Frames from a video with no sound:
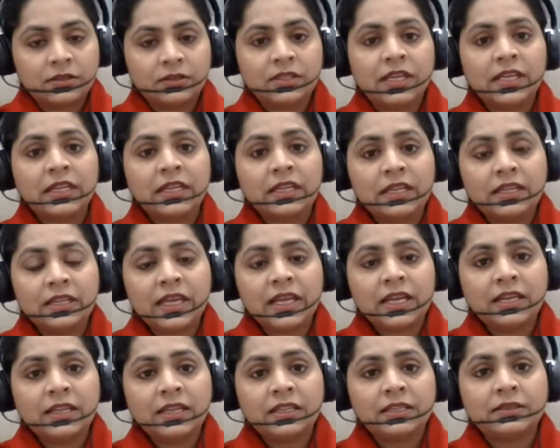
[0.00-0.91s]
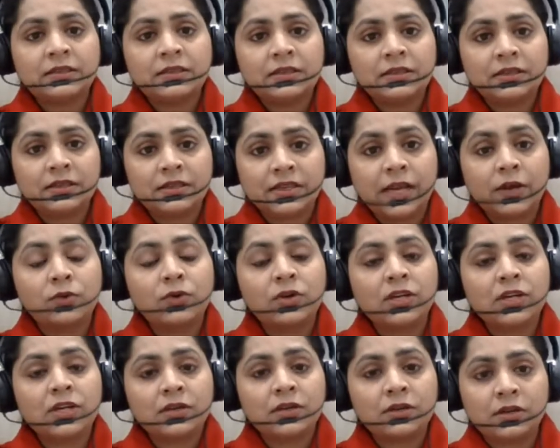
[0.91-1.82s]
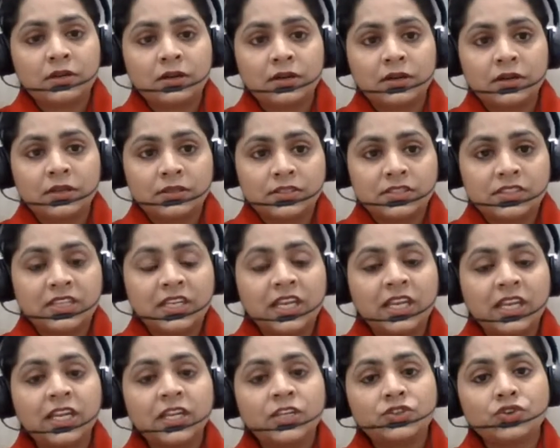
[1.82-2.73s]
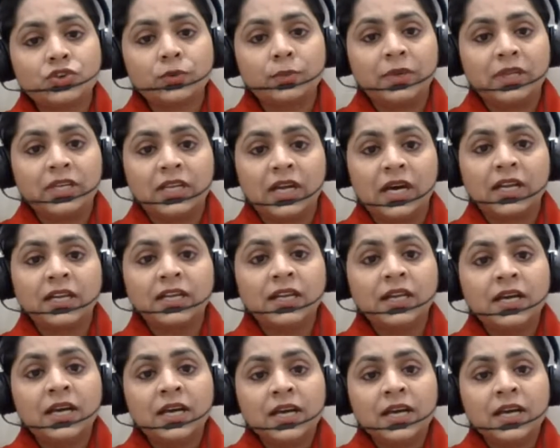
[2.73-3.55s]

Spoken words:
then the regular screening should be done